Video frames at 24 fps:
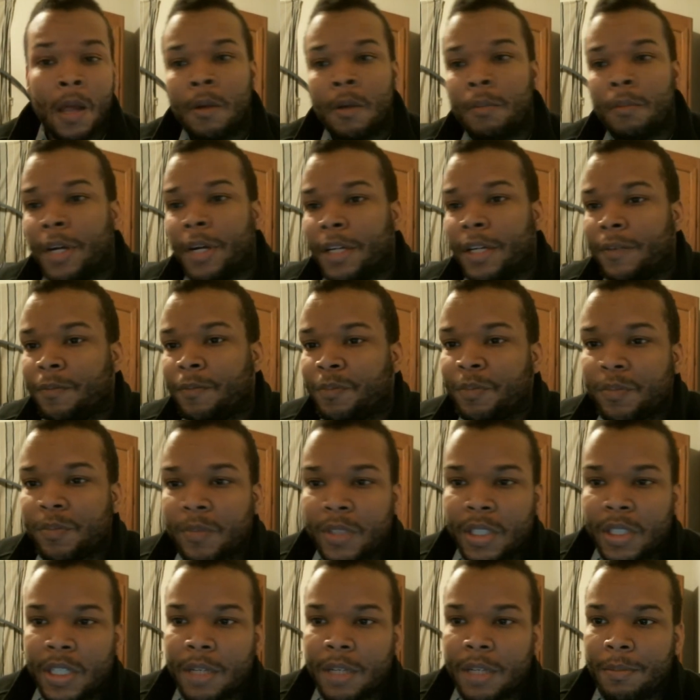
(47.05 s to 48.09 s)
But
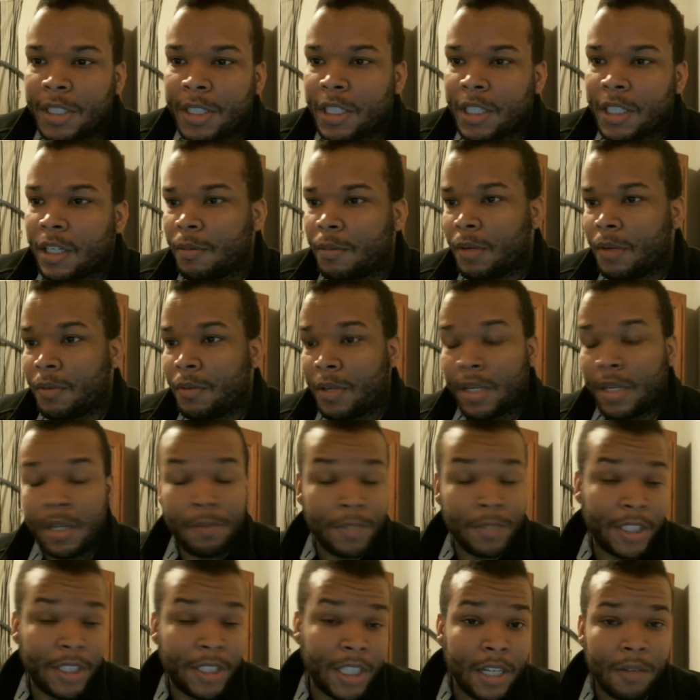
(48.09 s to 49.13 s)
let me tell
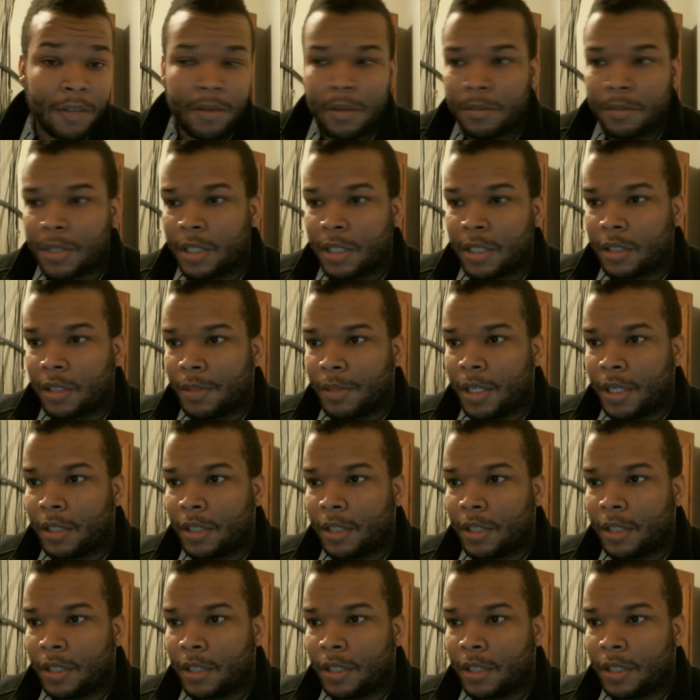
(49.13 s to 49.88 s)
you what I'm talking about.